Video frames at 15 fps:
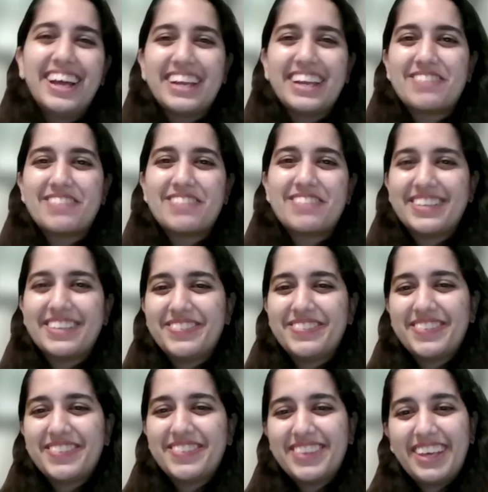love that.
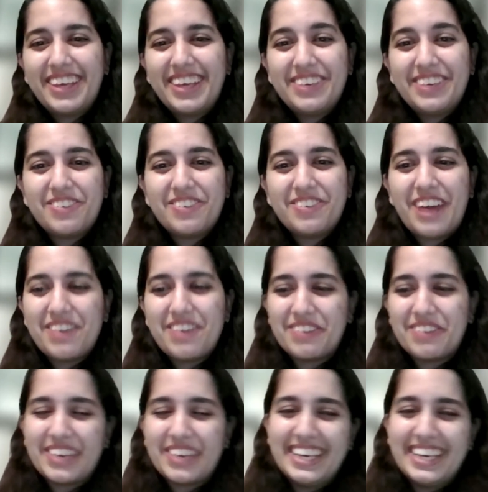Thank you for having
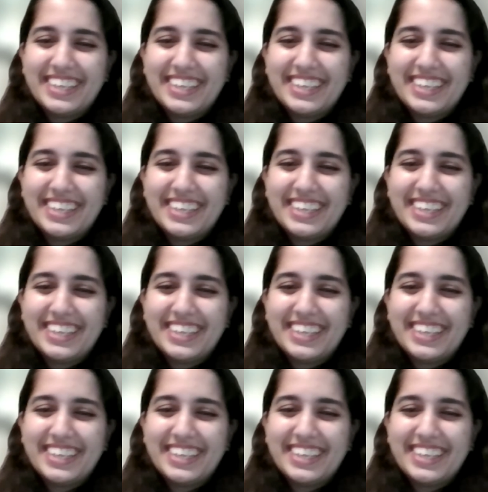me.